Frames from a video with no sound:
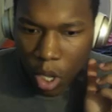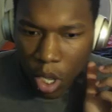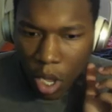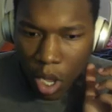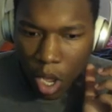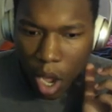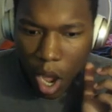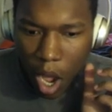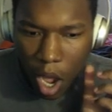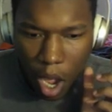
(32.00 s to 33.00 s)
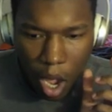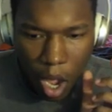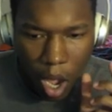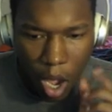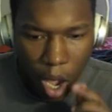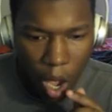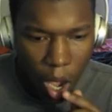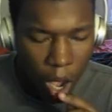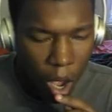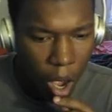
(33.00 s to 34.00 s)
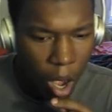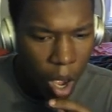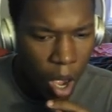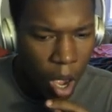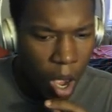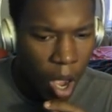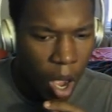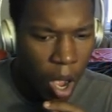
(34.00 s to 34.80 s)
Nothing is said.